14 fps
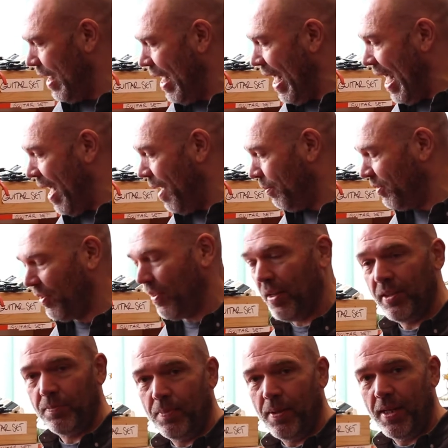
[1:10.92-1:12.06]
amps that is
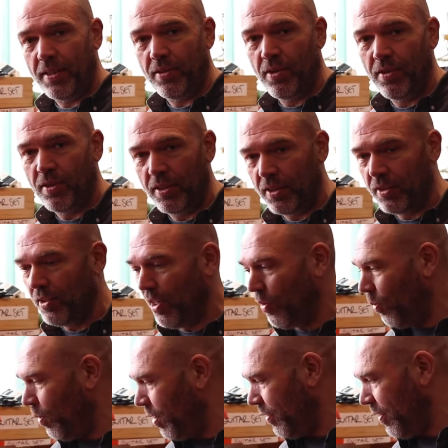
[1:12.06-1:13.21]
played on the Guitar
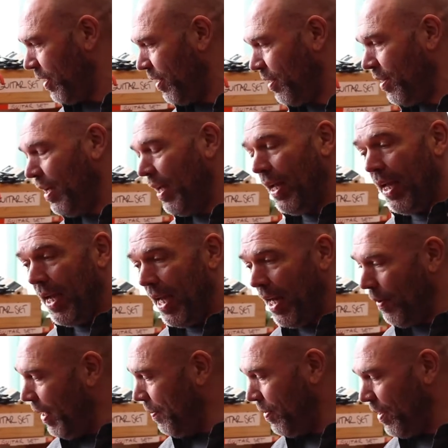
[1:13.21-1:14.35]
World there.
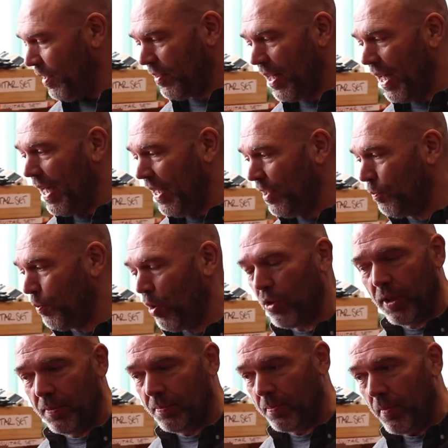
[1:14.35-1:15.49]
Anyway, this guy is
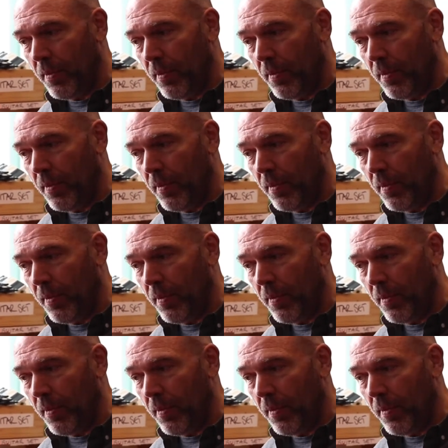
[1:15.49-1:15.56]
broken.